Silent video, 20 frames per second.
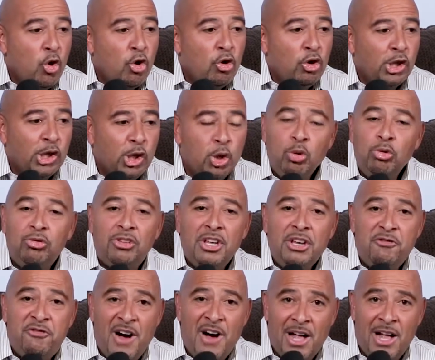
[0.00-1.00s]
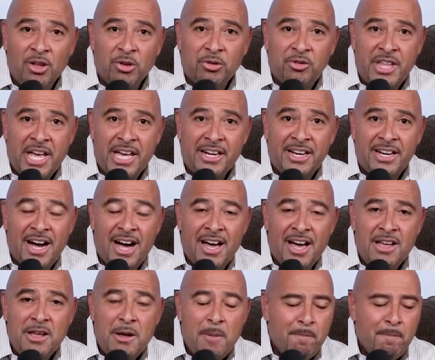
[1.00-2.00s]
Losing follows that
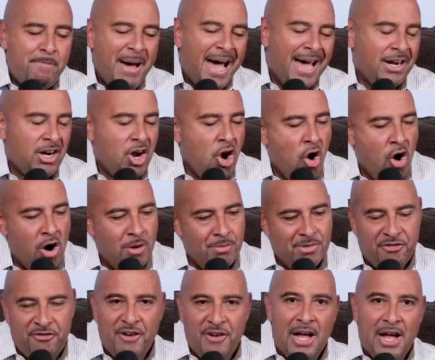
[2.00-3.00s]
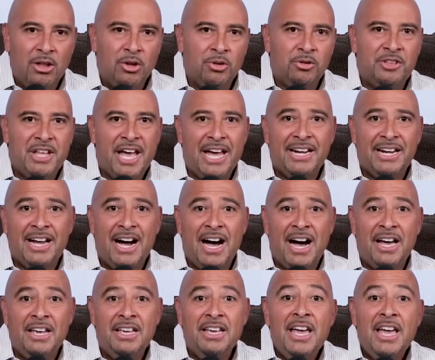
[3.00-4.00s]
guy. Bad karma follows that
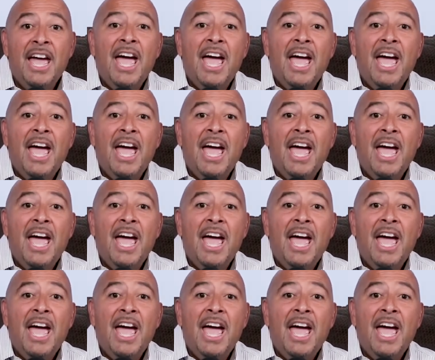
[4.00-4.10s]
guy.